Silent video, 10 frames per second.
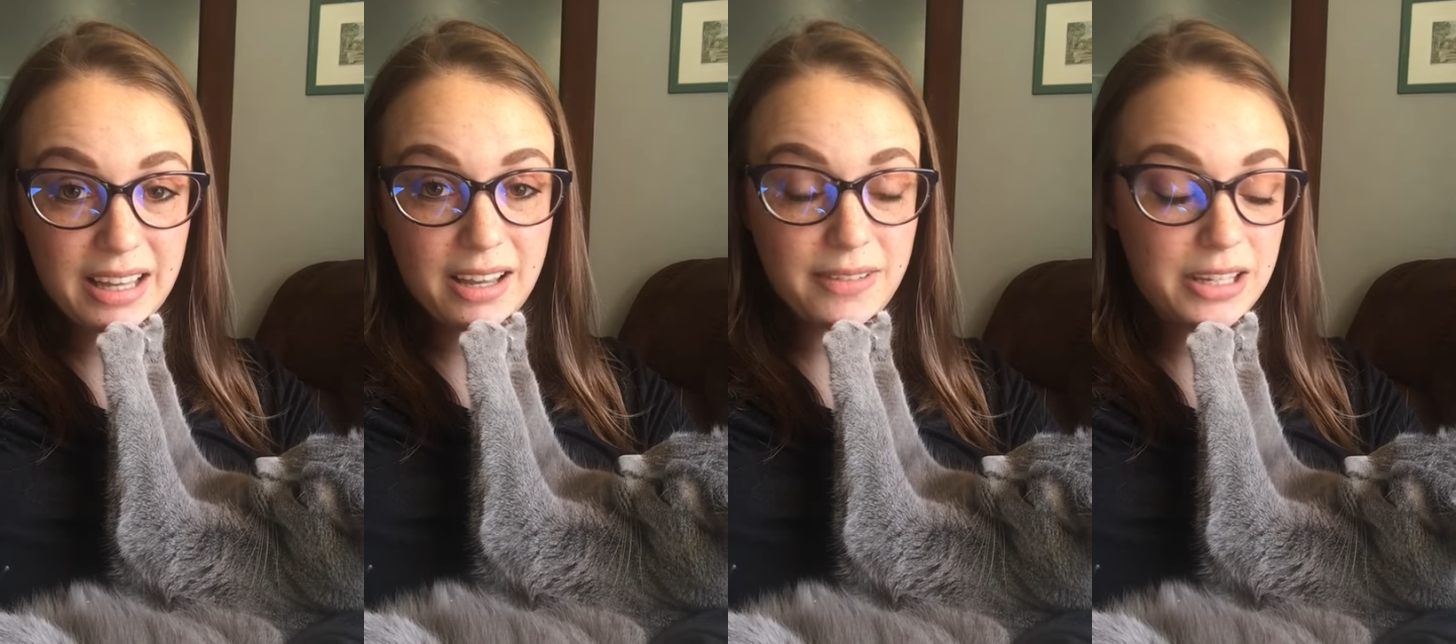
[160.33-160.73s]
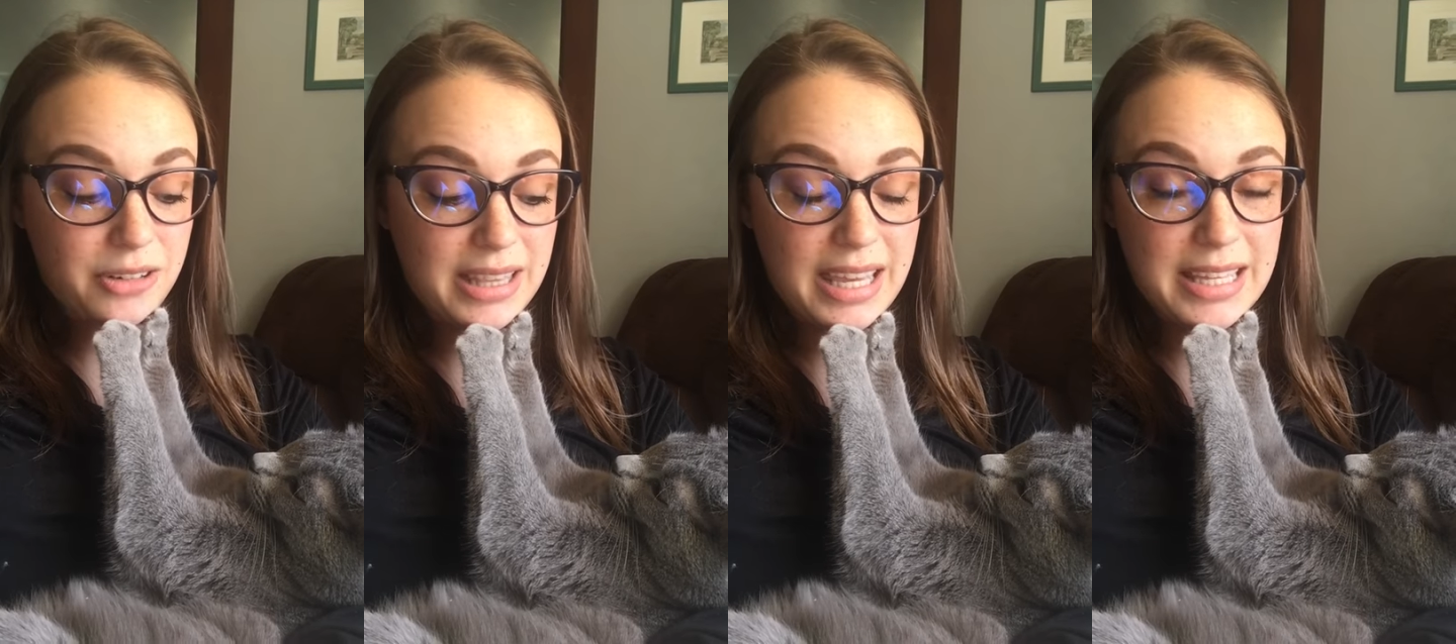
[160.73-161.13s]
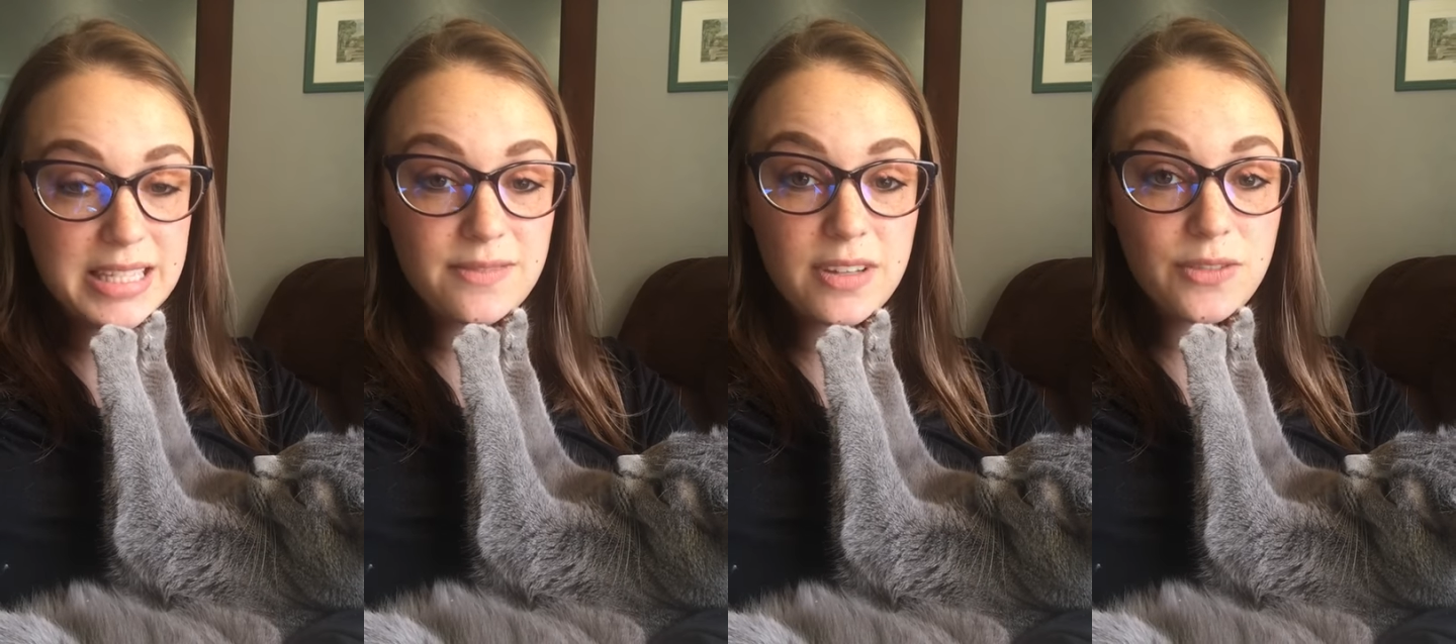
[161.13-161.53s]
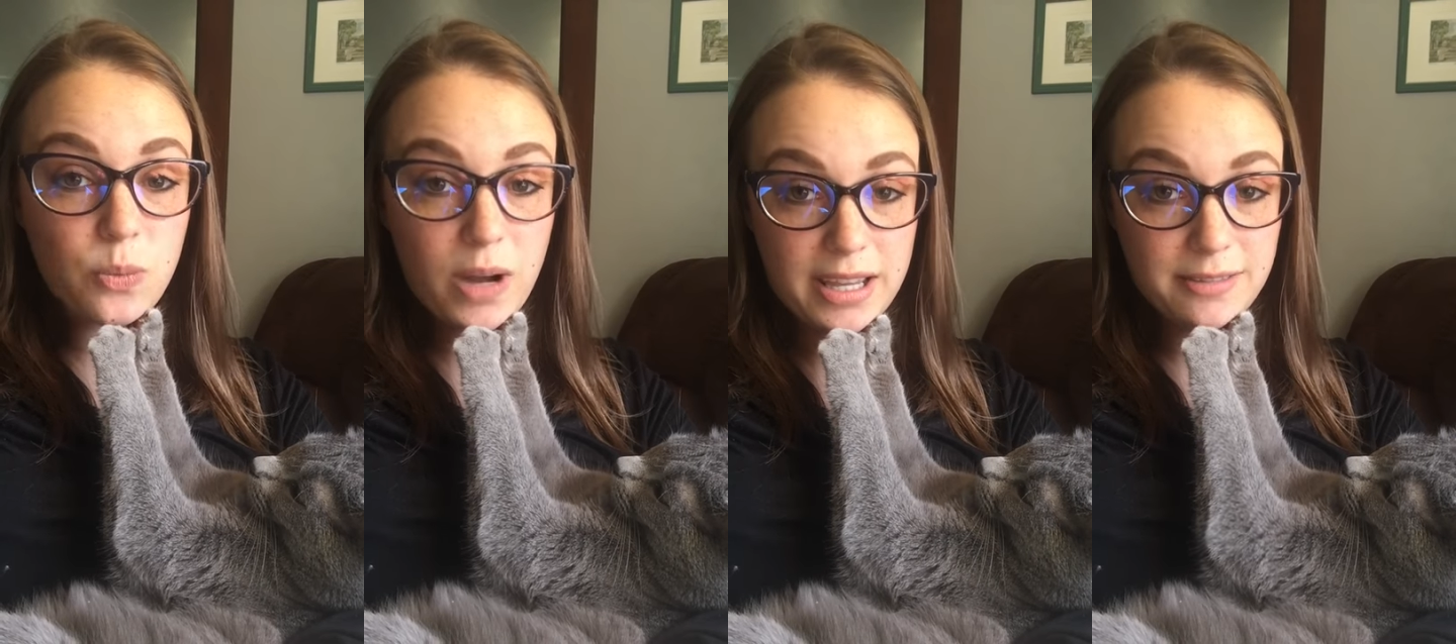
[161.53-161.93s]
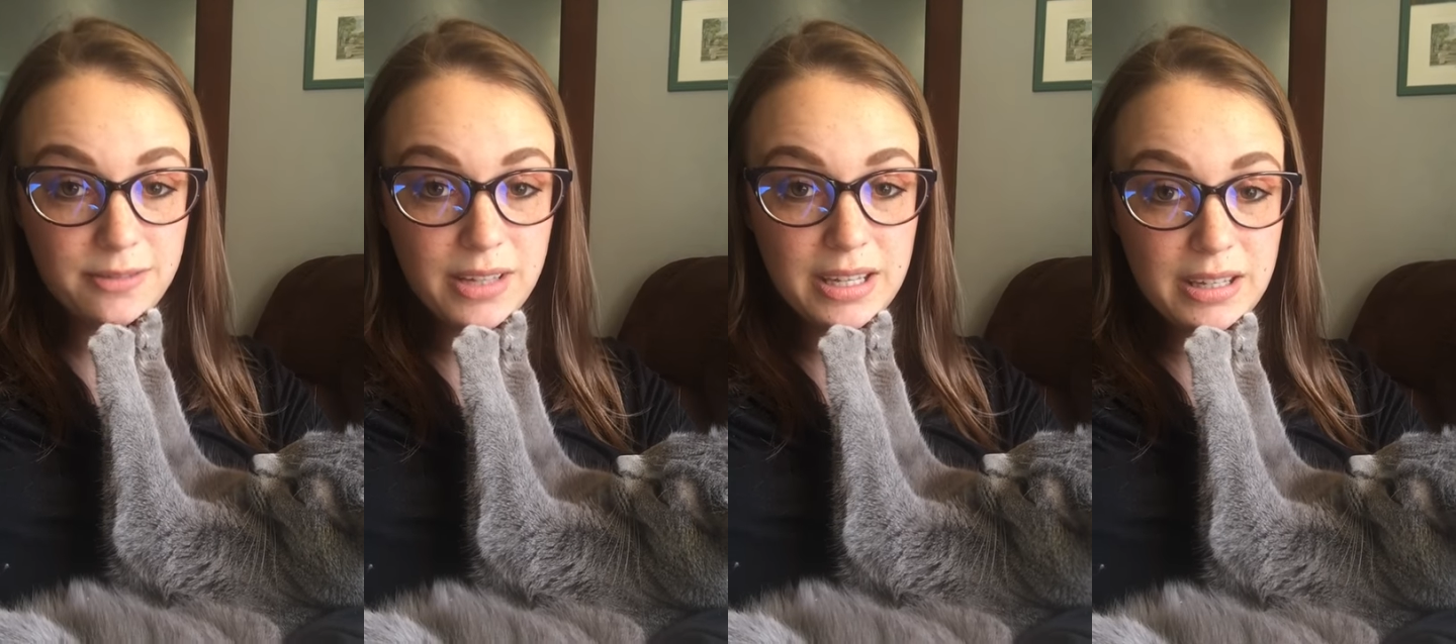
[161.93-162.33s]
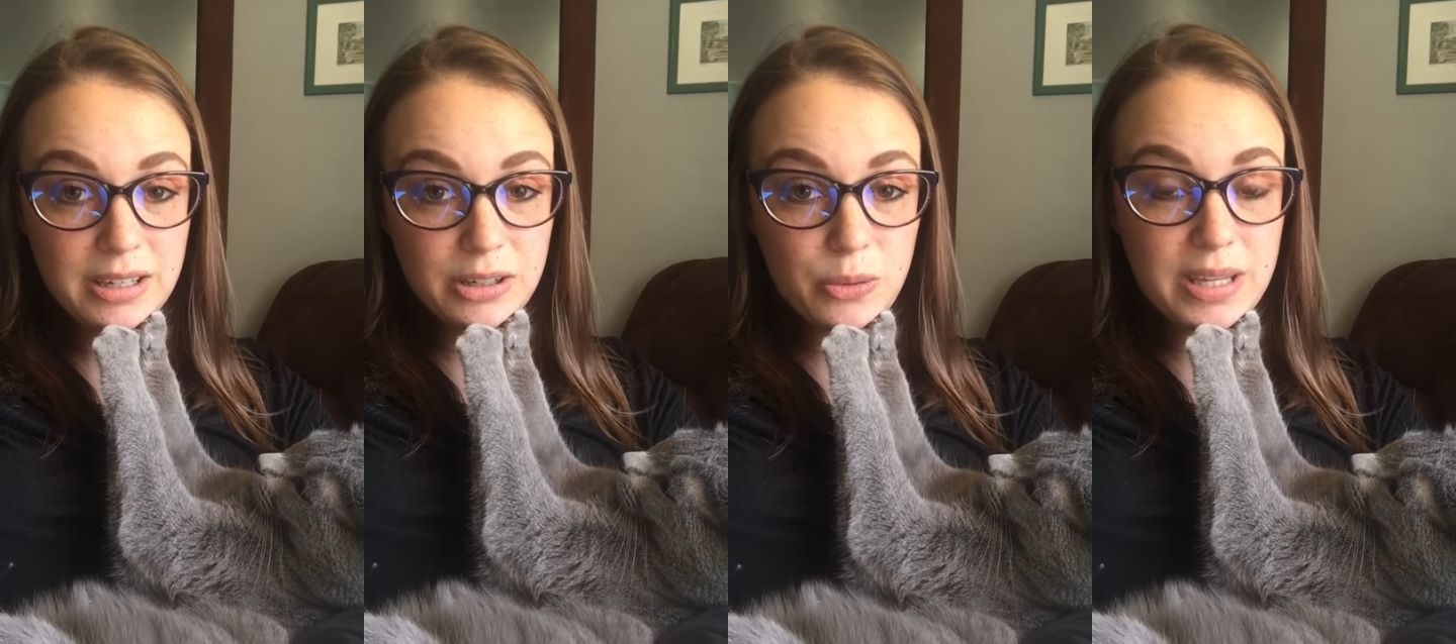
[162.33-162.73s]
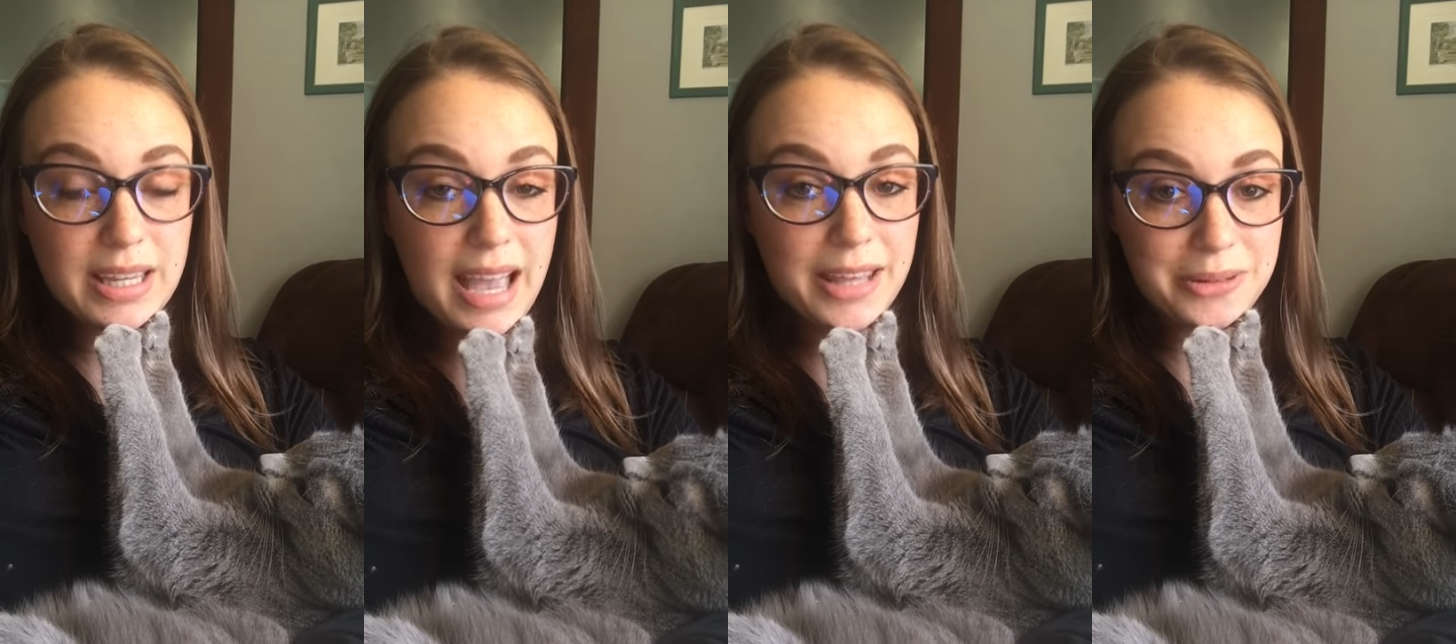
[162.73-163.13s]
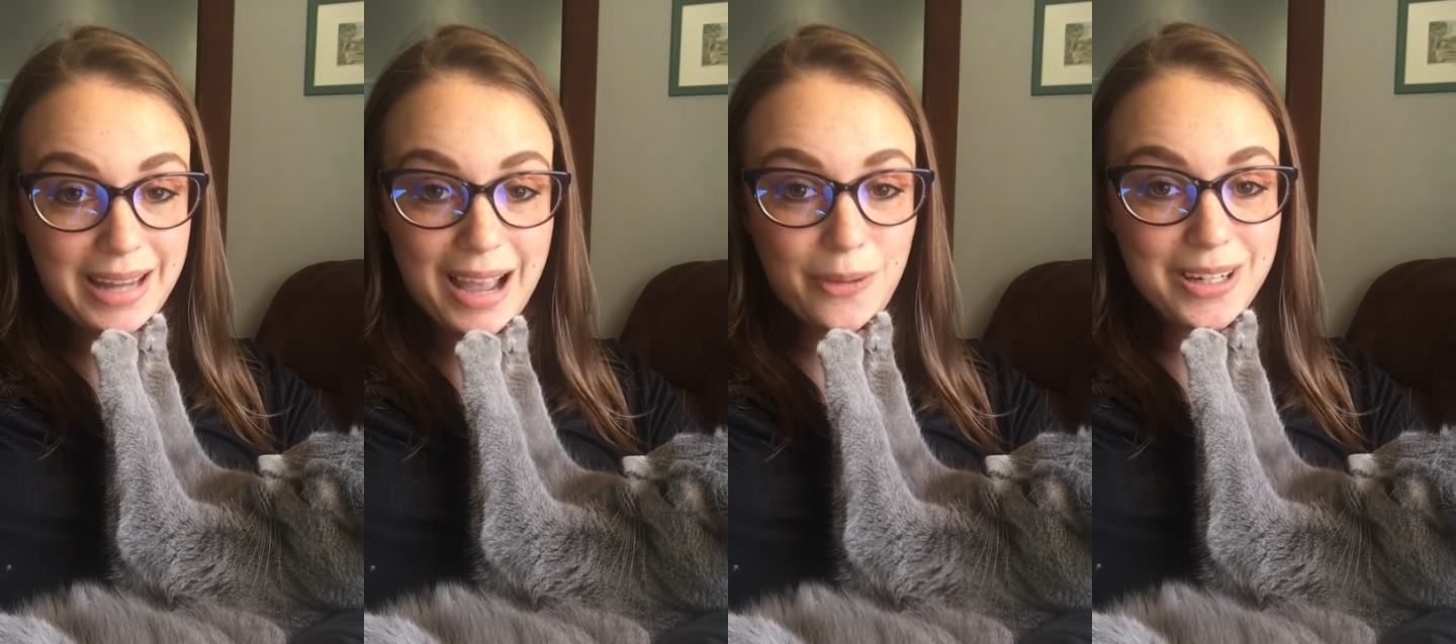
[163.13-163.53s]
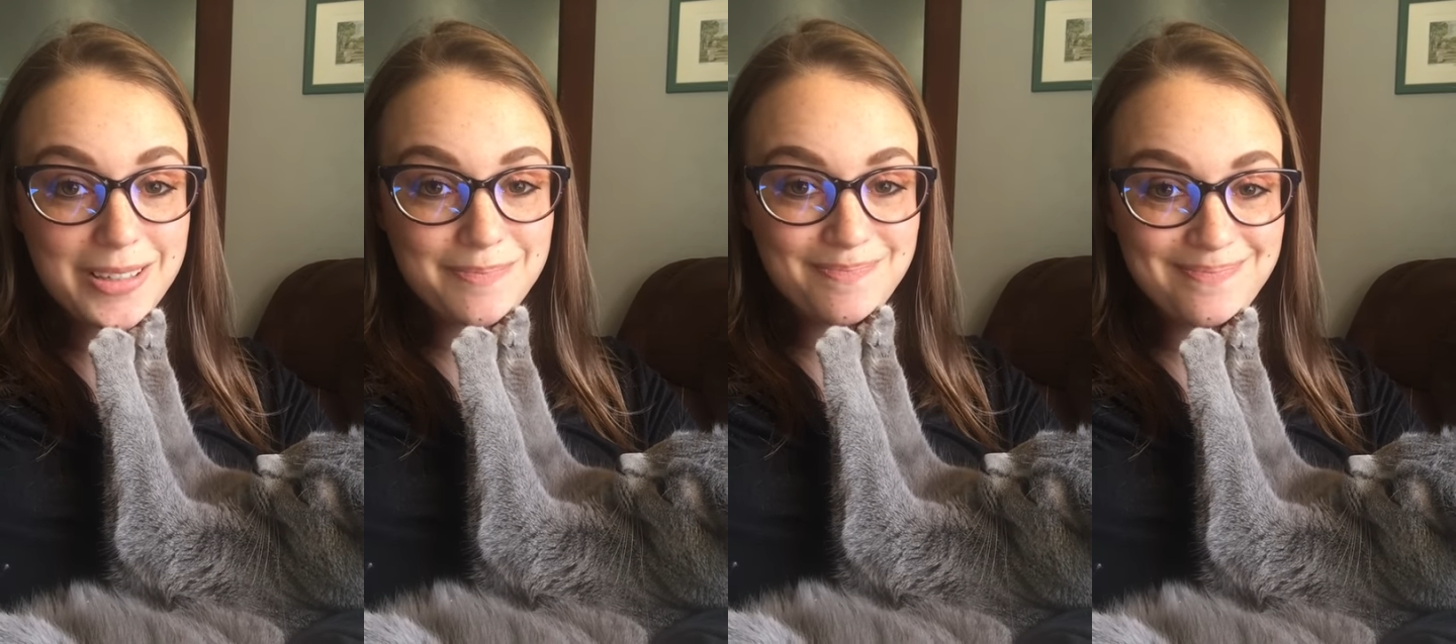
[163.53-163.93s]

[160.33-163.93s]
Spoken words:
of Henry VIII's fifth wife, Queen Catherine Howard.